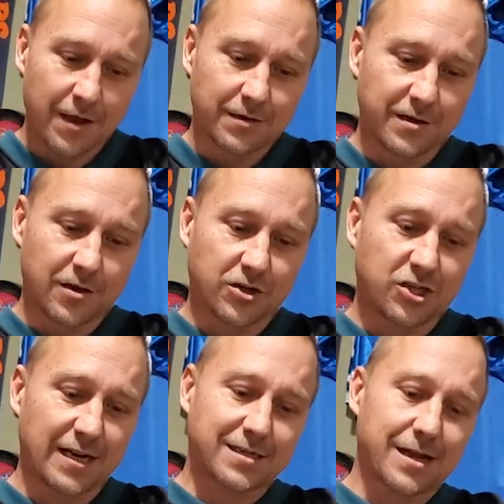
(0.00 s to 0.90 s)
New York
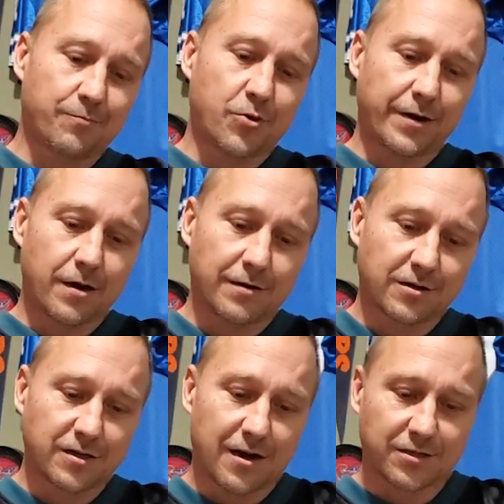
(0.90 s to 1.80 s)
Jets, 10-point
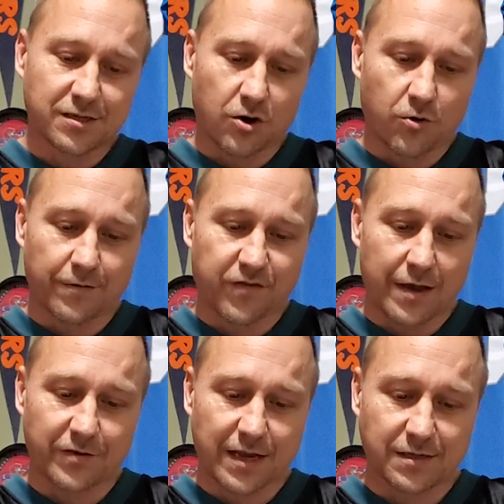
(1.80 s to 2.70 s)
underdogs, they're 0-5
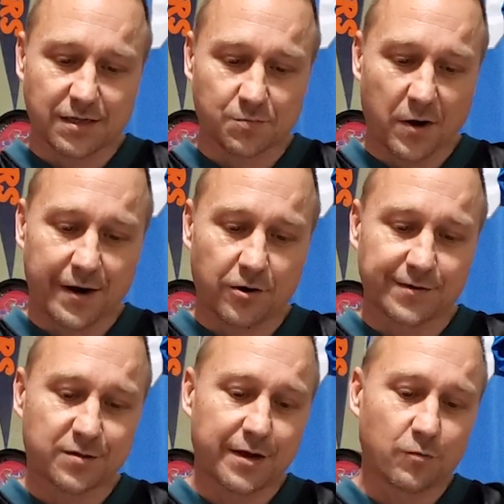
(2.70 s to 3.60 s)
against the spread,
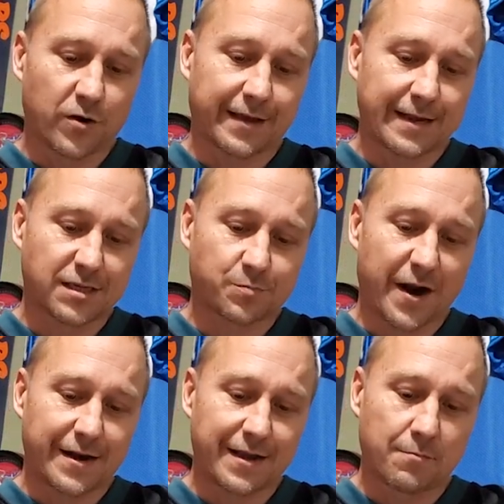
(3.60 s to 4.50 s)
0-3-1 against
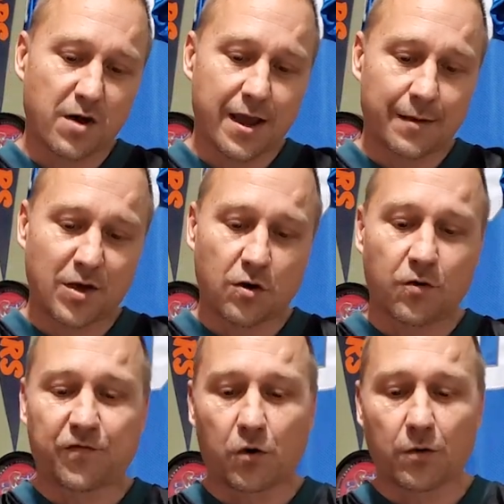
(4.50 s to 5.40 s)
spread in Miami,
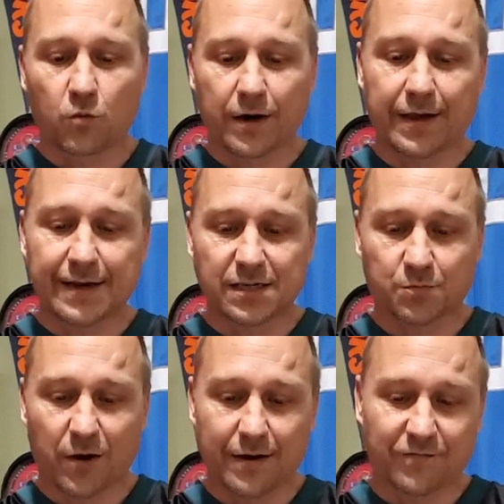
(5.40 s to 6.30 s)
0-4-1 against
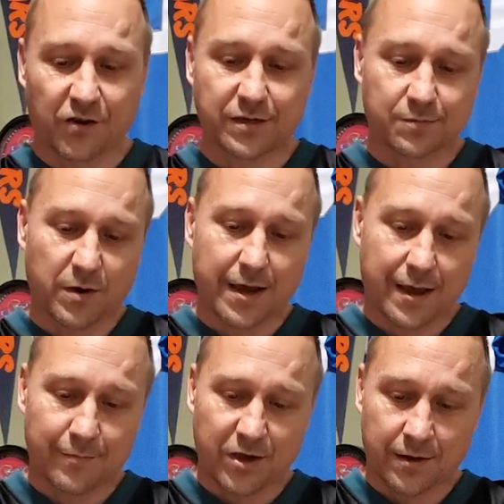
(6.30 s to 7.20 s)
spread versus
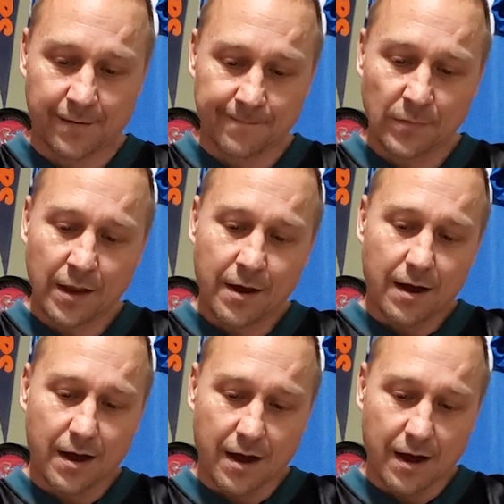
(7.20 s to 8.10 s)
Miami,
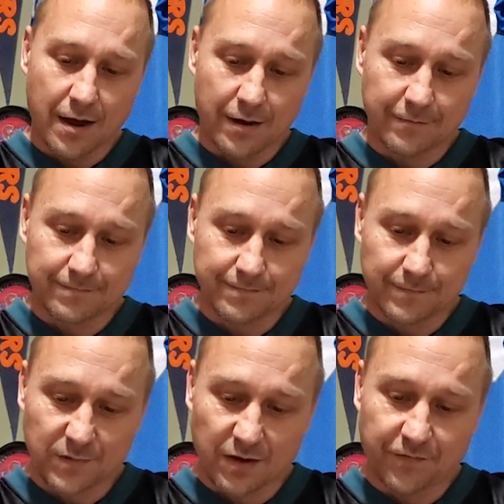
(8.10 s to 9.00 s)

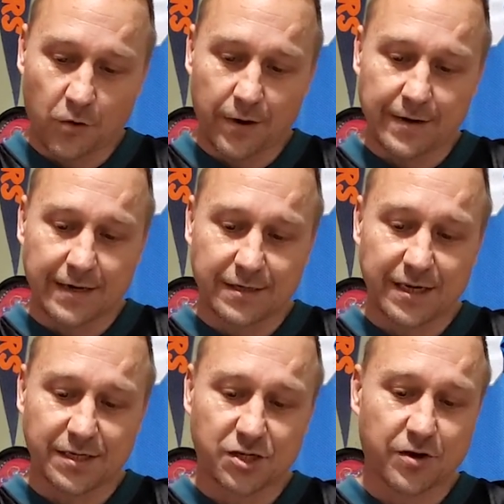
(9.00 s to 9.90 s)

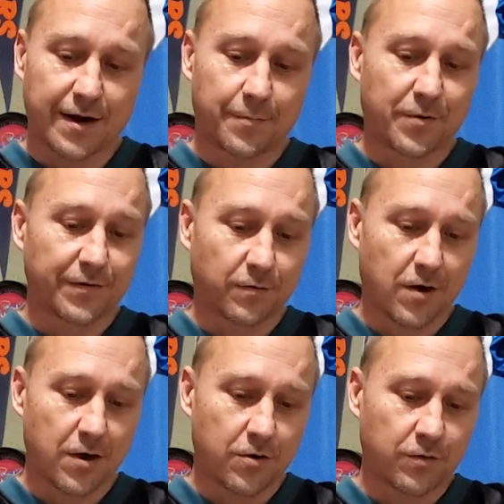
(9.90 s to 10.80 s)
4-19 straight up on the
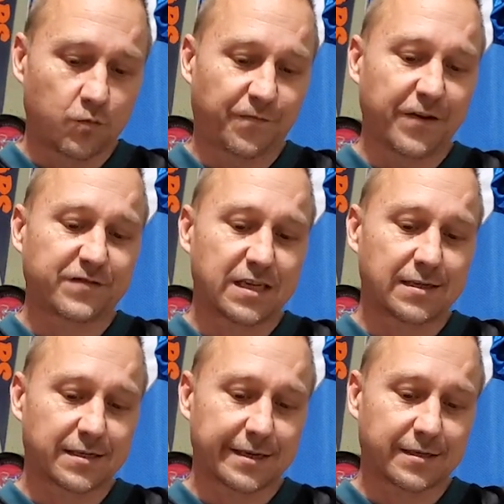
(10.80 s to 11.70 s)
road,
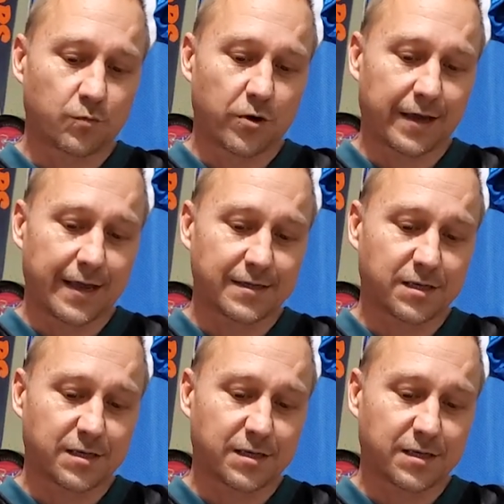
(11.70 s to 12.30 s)
15-6-1 against